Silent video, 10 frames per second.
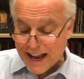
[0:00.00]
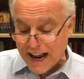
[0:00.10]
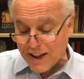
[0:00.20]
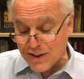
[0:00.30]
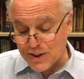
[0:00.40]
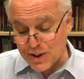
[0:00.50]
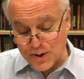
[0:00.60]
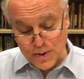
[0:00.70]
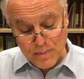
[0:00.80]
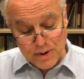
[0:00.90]
and the
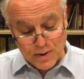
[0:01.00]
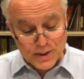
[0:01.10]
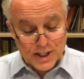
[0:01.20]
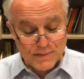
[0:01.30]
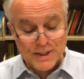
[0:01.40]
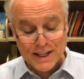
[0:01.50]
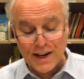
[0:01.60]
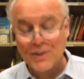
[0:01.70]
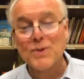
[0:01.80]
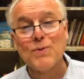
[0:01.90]
two amused
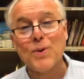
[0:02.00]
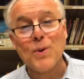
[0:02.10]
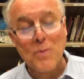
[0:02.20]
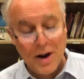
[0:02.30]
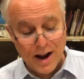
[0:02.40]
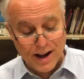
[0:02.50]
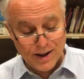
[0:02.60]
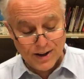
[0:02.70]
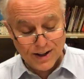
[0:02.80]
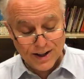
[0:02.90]
themselves for a
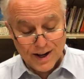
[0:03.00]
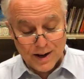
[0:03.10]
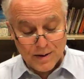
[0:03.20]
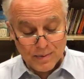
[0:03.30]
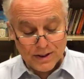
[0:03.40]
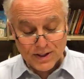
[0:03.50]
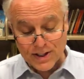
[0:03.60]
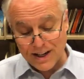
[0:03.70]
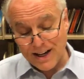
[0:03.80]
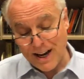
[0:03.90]
while, but the
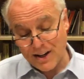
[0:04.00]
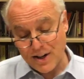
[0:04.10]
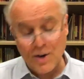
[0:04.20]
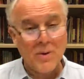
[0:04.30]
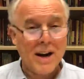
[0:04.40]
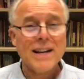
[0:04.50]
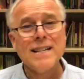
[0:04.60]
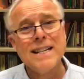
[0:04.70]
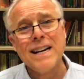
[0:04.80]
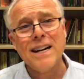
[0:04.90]
son had no
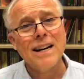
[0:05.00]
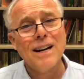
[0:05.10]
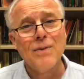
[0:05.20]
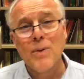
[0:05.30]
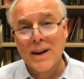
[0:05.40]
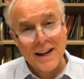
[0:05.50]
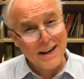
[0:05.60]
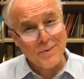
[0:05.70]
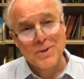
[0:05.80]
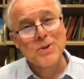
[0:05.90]
idea of what he was